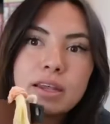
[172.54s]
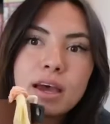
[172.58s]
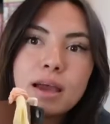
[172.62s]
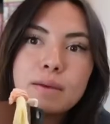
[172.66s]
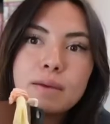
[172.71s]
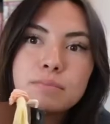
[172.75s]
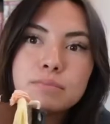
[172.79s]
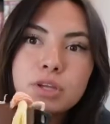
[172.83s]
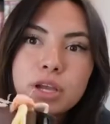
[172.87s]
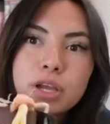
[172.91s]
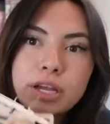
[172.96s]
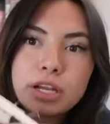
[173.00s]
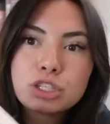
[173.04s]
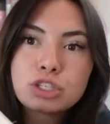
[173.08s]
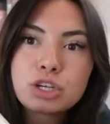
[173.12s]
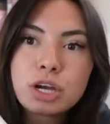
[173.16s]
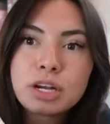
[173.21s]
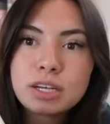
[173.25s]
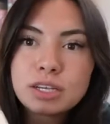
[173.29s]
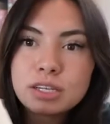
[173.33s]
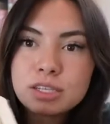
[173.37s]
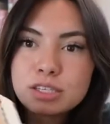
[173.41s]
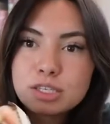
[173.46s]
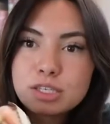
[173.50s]
I thought it looked
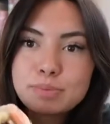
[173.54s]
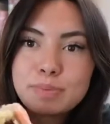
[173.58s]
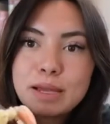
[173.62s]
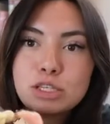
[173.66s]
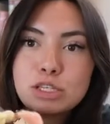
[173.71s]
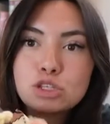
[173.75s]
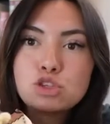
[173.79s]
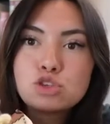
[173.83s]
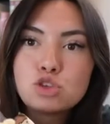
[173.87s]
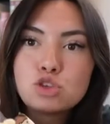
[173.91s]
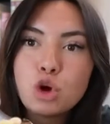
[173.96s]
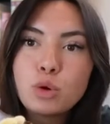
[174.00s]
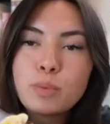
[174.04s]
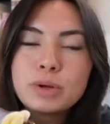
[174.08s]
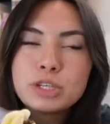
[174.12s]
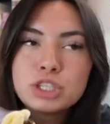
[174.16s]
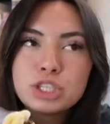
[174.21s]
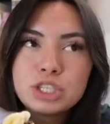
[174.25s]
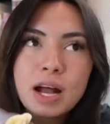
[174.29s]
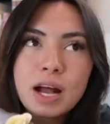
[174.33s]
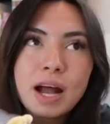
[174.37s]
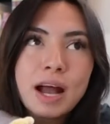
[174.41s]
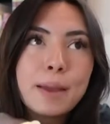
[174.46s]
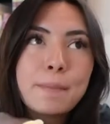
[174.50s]
a lot like a
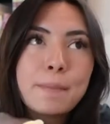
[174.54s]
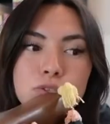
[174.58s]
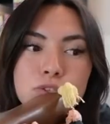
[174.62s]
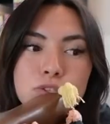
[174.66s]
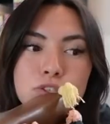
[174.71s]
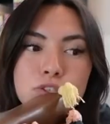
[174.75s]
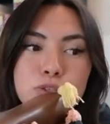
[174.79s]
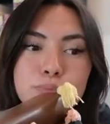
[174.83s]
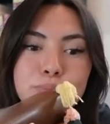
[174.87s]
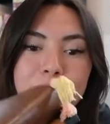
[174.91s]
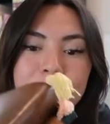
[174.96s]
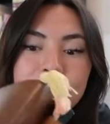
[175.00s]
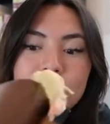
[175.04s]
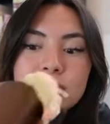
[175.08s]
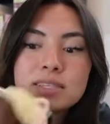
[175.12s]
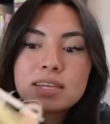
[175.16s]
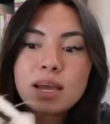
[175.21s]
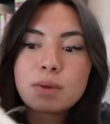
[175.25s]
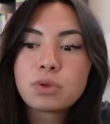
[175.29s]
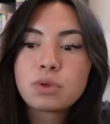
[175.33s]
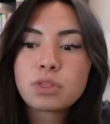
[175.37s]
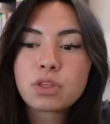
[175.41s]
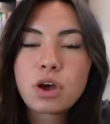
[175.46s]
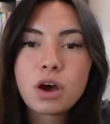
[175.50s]
Bible. And then as
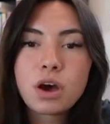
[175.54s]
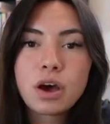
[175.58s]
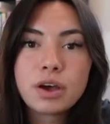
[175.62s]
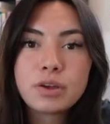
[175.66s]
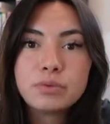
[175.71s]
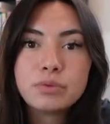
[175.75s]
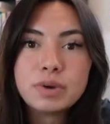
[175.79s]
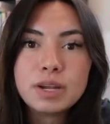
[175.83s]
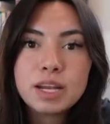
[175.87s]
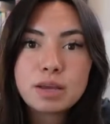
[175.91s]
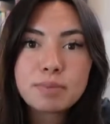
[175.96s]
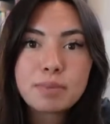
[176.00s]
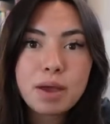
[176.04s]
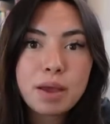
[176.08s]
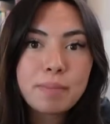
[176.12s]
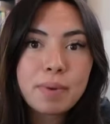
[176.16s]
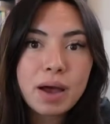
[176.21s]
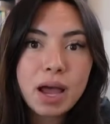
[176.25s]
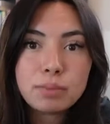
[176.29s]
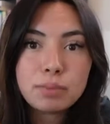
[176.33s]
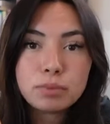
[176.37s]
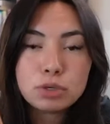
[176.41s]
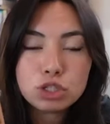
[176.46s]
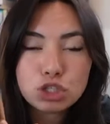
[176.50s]
that thought was
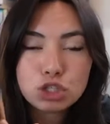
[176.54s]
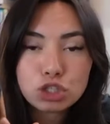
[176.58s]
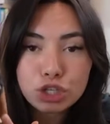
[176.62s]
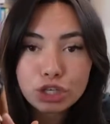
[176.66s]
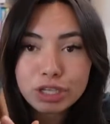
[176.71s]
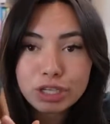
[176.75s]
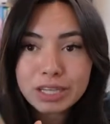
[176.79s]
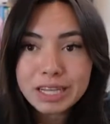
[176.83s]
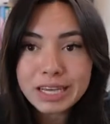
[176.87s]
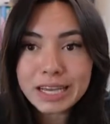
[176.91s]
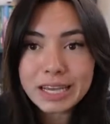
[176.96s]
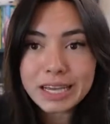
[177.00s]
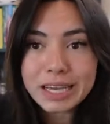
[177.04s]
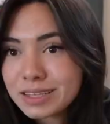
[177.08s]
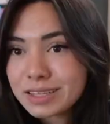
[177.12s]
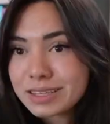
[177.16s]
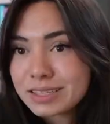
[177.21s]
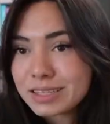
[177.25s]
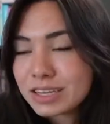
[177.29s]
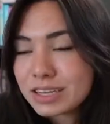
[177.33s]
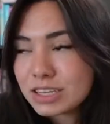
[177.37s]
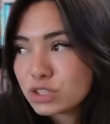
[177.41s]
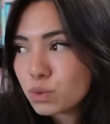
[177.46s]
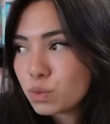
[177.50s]
crossing my mind, she
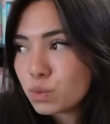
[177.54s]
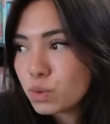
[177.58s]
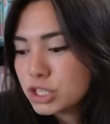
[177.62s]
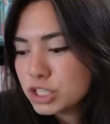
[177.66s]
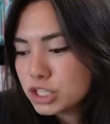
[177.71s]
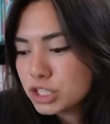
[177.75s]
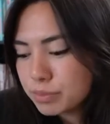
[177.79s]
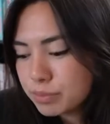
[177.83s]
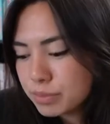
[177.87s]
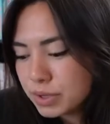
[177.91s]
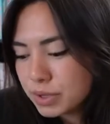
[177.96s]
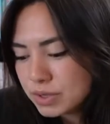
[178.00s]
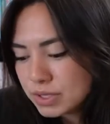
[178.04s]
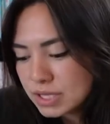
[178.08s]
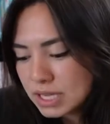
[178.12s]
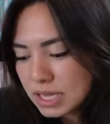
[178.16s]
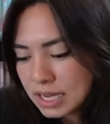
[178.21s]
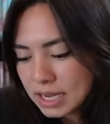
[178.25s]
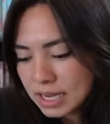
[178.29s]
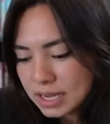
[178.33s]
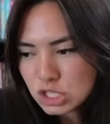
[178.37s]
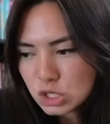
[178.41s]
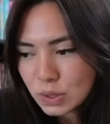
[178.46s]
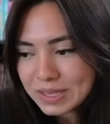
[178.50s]
goes into talking
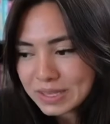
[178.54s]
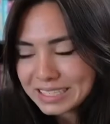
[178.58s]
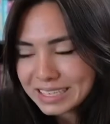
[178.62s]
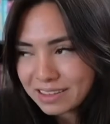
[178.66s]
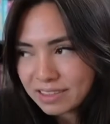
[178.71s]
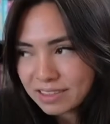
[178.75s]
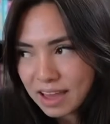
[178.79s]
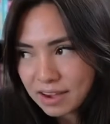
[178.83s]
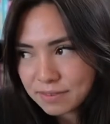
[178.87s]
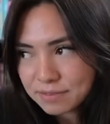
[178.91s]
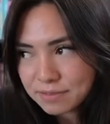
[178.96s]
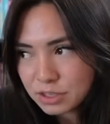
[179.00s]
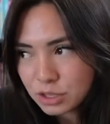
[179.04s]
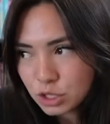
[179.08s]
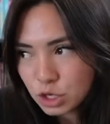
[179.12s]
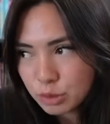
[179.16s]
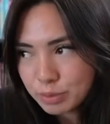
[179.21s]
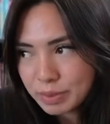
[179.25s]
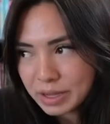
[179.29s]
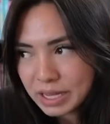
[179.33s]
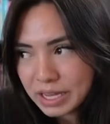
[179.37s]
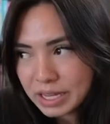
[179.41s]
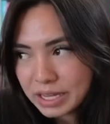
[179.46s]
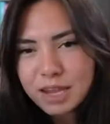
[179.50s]
about how she really wants to
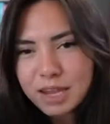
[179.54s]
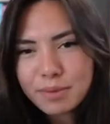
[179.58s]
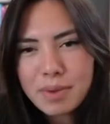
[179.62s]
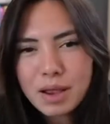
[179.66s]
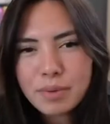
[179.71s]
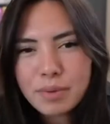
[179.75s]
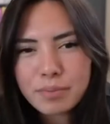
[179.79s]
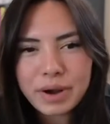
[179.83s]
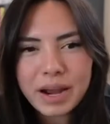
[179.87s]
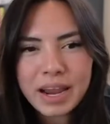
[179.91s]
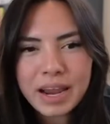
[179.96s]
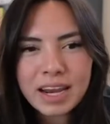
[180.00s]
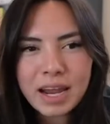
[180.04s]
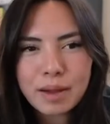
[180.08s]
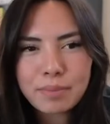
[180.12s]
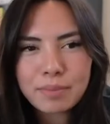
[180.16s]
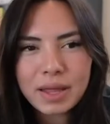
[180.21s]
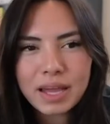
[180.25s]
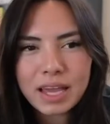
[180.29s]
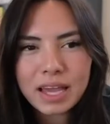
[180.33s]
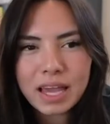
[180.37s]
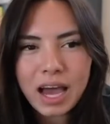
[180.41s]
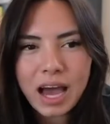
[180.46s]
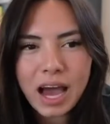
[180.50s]
spend more time in her
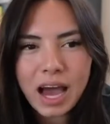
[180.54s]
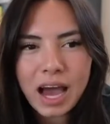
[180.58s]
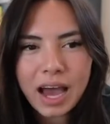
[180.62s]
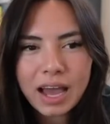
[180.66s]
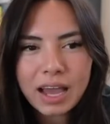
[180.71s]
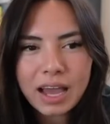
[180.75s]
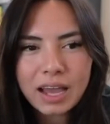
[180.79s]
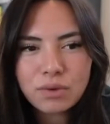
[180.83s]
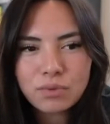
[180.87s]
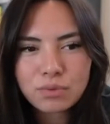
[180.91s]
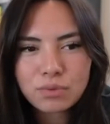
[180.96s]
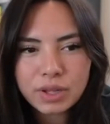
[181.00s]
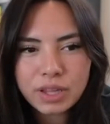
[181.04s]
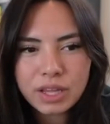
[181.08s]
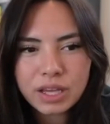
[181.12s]
devotional book